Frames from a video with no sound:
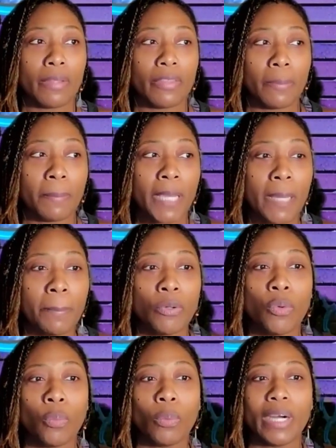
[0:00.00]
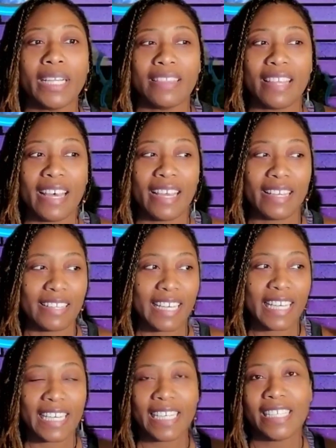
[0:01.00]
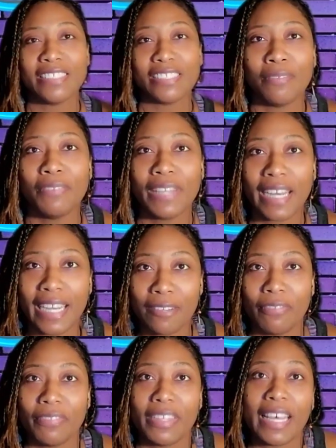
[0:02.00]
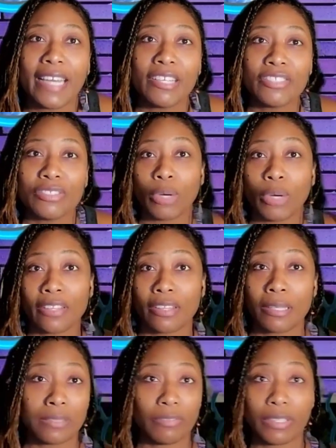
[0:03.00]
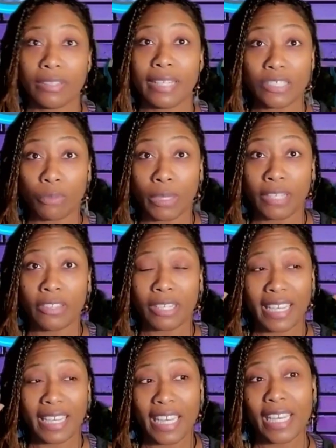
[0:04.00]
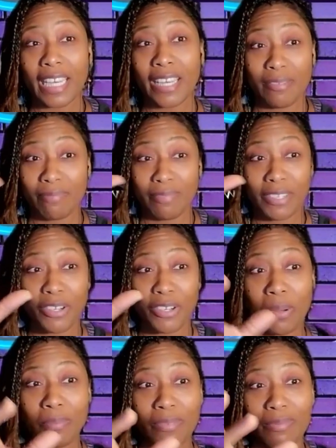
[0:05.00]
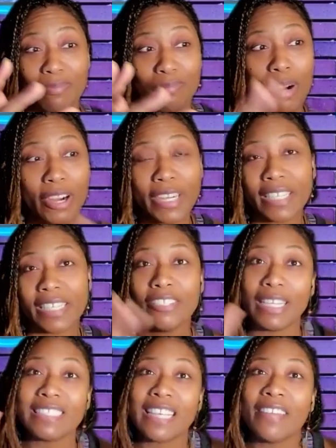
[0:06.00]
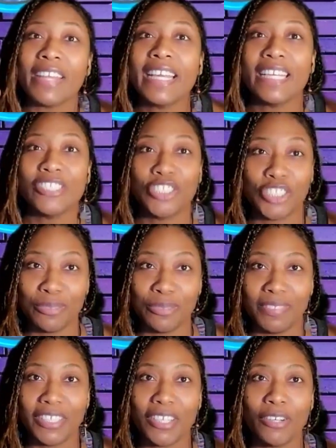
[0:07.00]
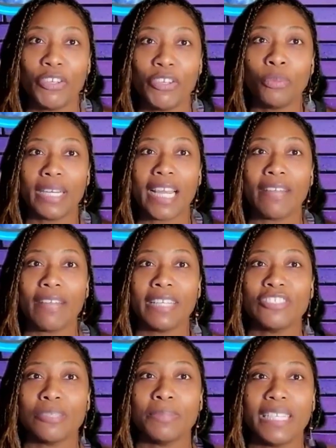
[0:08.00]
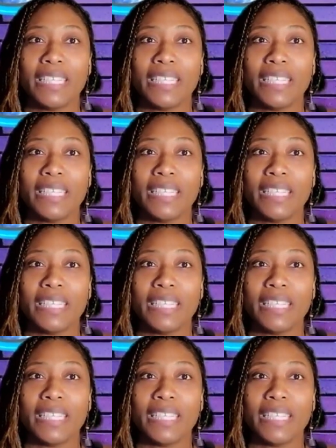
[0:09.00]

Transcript: The people who want that ease of life, that's one of the key, marketing. That's how they get you. If you want everything to be